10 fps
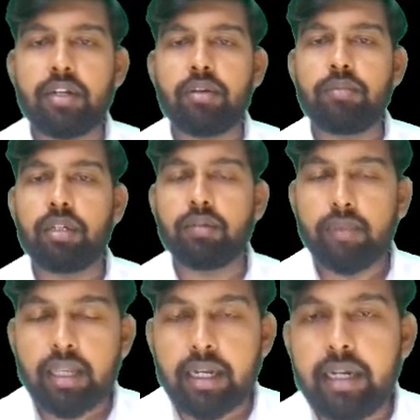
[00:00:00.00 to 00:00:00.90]
of the
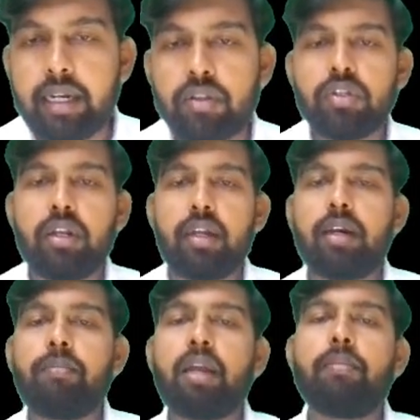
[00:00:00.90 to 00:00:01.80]
intravascular
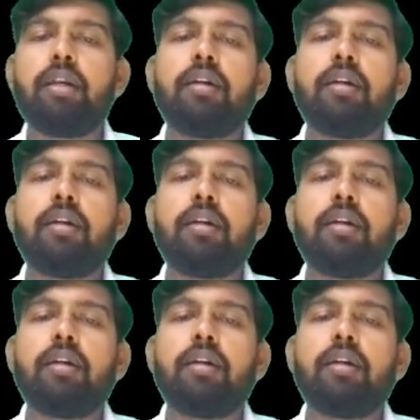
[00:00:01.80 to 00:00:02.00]
compartment,